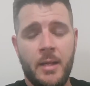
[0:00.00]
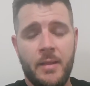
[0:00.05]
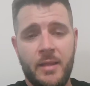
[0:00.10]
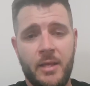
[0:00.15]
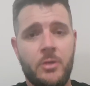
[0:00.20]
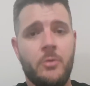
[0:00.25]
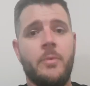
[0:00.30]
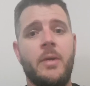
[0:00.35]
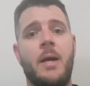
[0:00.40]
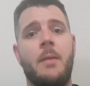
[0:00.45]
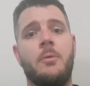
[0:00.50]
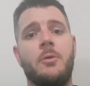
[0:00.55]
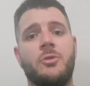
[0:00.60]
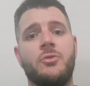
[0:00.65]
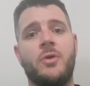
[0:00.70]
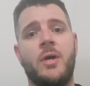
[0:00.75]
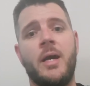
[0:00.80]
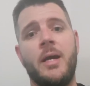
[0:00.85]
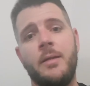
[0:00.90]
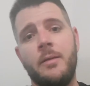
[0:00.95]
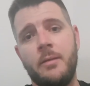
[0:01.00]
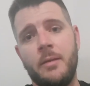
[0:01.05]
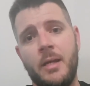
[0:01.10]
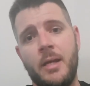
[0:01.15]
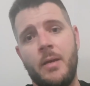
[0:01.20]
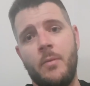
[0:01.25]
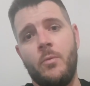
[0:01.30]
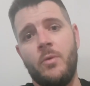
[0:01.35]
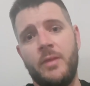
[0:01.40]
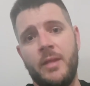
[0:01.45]
Then you'll be able to train
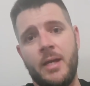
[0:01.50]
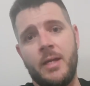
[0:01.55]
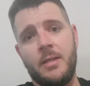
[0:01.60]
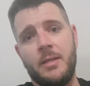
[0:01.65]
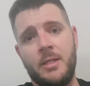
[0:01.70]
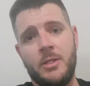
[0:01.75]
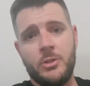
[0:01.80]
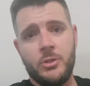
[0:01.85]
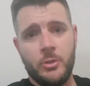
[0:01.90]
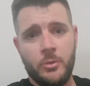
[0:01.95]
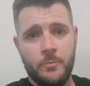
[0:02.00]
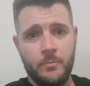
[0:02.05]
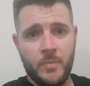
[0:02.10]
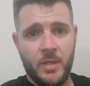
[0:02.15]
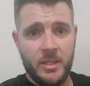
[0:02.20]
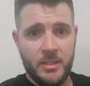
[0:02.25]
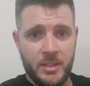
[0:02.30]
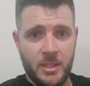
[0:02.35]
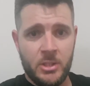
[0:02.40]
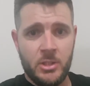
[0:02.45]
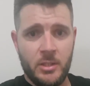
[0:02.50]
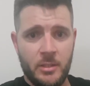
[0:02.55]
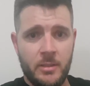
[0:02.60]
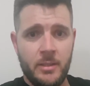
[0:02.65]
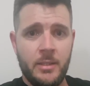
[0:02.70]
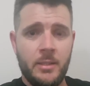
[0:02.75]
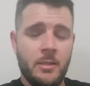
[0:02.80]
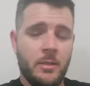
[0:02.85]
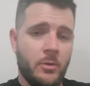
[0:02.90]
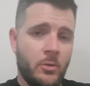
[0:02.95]
without an issue.
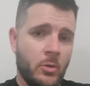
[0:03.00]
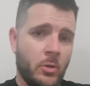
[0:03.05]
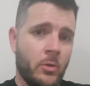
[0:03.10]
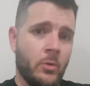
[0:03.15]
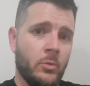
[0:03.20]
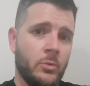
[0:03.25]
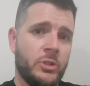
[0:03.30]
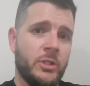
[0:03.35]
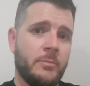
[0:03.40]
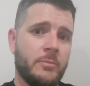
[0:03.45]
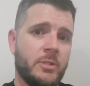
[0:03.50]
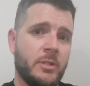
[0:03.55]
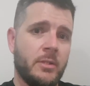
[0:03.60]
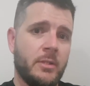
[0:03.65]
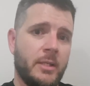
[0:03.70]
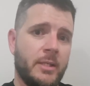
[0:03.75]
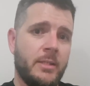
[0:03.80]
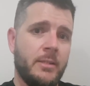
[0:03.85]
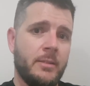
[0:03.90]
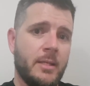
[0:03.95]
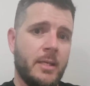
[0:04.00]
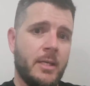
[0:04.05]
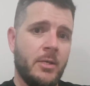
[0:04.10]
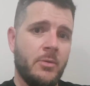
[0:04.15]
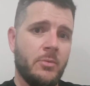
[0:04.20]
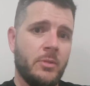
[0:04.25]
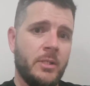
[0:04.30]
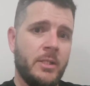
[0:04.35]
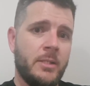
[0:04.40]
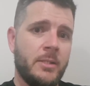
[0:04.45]
Additionally, not all gyms are cleaned
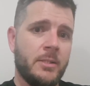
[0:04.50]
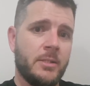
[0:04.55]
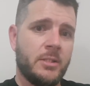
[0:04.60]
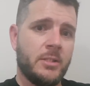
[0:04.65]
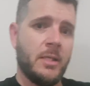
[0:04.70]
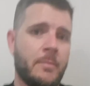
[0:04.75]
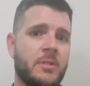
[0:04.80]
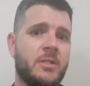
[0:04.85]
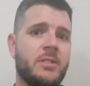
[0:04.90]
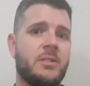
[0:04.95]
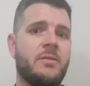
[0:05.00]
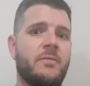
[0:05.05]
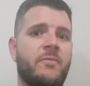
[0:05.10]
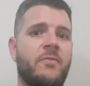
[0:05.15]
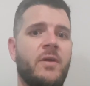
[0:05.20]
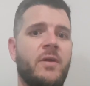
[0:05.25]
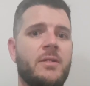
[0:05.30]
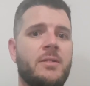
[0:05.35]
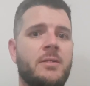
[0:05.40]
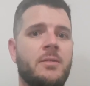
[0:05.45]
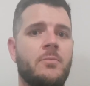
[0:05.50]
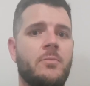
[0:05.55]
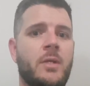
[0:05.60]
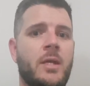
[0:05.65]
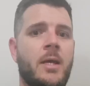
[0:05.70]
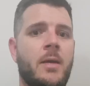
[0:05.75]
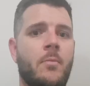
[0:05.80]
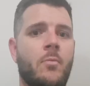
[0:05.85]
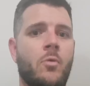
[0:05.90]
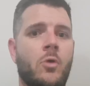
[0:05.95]
equally. Some are
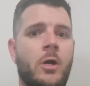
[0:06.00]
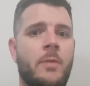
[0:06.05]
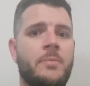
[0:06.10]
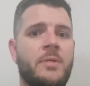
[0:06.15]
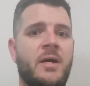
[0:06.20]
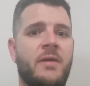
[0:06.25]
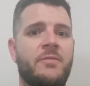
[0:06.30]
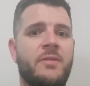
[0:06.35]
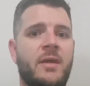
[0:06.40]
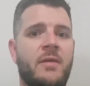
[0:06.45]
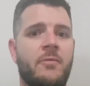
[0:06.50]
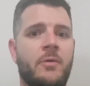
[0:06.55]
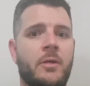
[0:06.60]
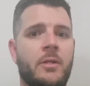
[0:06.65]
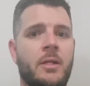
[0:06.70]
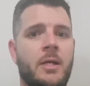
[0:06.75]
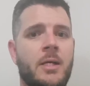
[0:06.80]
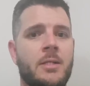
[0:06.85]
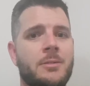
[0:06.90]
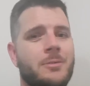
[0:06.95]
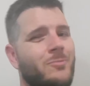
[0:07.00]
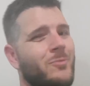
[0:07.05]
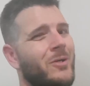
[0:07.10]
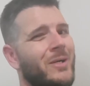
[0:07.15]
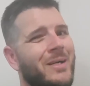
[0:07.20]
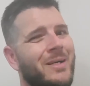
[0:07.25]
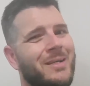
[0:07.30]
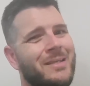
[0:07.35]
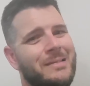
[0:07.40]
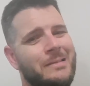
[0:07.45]
disinfected and wiped after every class, and
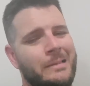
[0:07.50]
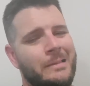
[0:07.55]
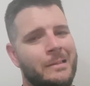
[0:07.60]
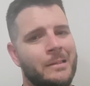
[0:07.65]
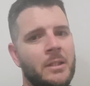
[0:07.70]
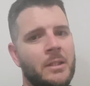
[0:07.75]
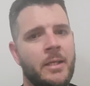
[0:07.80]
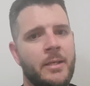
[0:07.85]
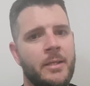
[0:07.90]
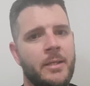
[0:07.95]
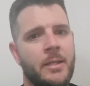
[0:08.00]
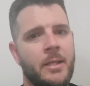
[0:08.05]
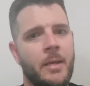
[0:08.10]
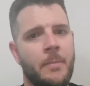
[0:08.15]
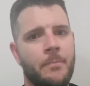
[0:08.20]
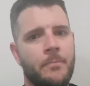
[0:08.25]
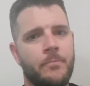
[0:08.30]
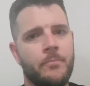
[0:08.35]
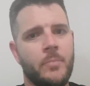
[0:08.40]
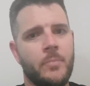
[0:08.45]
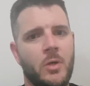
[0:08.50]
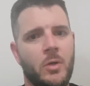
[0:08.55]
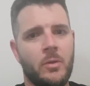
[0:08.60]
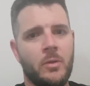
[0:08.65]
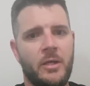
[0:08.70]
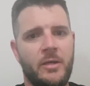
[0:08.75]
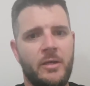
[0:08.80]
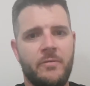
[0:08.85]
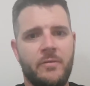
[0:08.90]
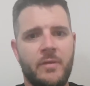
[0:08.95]
well, yep,
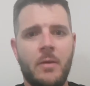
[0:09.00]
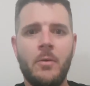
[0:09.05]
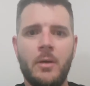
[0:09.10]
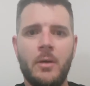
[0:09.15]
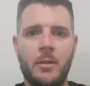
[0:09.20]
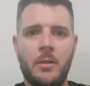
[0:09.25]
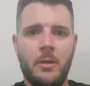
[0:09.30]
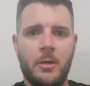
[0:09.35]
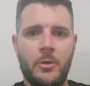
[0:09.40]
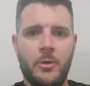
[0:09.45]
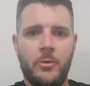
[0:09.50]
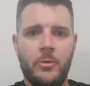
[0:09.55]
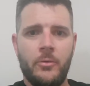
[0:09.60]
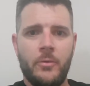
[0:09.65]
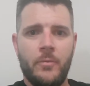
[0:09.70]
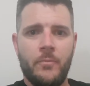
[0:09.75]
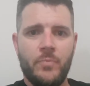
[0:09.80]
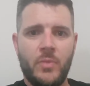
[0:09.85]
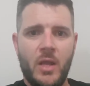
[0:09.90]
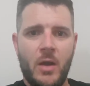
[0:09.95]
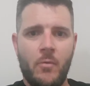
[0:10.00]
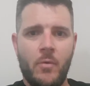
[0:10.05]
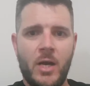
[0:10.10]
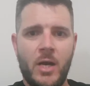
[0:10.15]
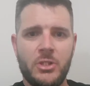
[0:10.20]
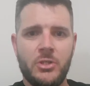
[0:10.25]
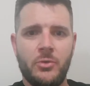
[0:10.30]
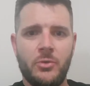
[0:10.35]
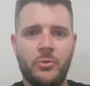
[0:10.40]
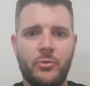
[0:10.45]
I'll leave that one alone. A
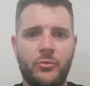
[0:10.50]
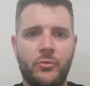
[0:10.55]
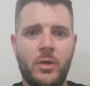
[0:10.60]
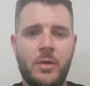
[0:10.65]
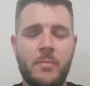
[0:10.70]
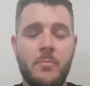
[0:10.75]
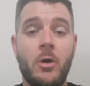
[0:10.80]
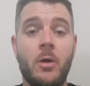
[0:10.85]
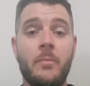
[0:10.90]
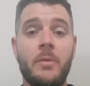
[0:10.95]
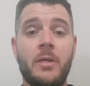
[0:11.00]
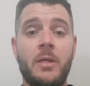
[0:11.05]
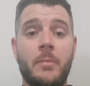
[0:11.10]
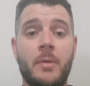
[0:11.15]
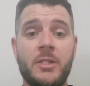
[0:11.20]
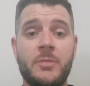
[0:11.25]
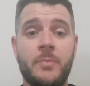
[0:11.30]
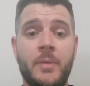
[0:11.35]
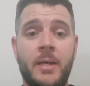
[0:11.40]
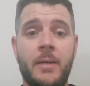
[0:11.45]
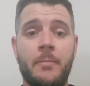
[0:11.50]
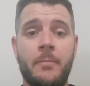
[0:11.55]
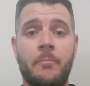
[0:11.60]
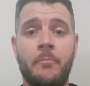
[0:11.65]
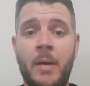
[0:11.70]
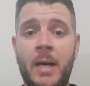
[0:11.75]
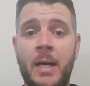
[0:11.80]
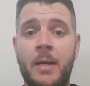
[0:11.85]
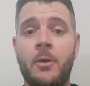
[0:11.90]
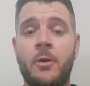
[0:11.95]
ratio of 3 might be your best
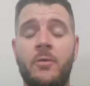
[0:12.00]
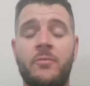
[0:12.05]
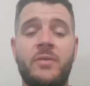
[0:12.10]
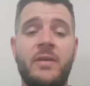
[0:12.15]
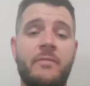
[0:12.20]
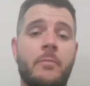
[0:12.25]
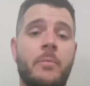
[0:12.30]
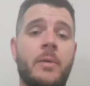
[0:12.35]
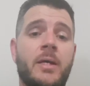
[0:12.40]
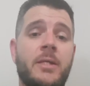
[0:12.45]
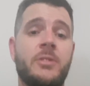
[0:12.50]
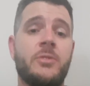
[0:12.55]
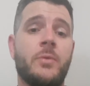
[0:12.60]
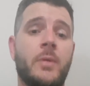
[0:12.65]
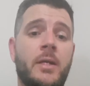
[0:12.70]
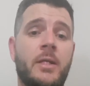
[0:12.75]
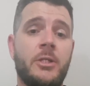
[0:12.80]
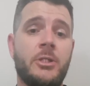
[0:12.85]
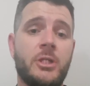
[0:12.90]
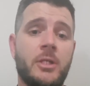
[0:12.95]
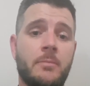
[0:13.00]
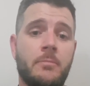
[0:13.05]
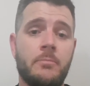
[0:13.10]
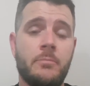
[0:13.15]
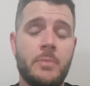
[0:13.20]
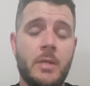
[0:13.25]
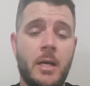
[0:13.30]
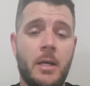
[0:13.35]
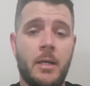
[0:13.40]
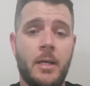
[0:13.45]
bet, but I've never been to any
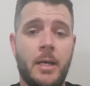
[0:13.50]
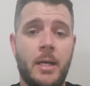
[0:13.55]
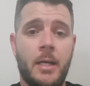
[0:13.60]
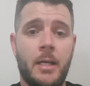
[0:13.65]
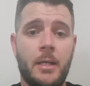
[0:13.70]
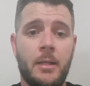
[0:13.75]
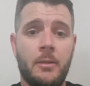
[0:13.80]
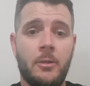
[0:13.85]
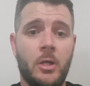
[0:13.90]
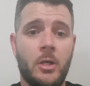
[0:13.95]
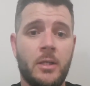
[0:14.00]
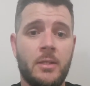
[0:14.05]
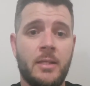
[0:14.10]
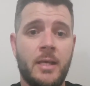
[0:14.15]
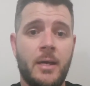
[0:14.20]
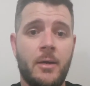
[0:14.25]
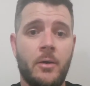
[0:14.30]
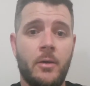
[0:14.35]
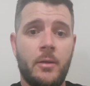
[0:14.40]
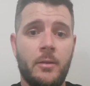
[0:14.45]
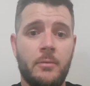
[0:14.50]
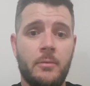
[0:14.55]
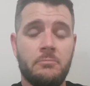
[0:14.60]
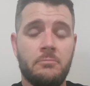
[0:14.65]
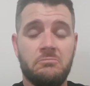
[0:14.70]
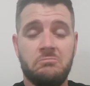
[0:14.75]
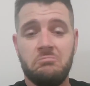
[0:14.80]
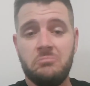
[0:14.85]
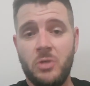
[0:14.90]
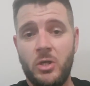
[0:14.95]
gym like that
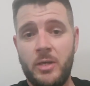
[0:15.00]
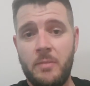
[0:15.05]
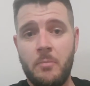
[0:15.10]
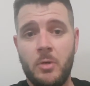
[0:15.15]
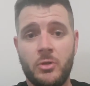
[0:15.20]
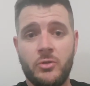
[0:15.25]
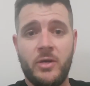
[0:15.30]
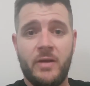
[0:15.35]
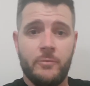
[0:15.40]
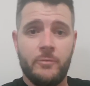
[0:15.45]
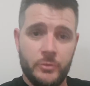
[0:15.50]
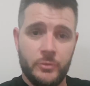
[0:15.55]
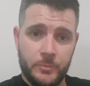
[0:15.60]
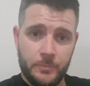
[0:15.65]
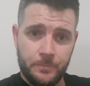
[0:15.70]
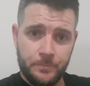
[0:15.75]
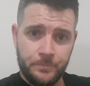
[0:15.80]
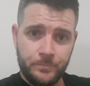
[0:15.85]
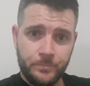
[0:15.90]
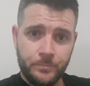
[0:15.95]
in my travels.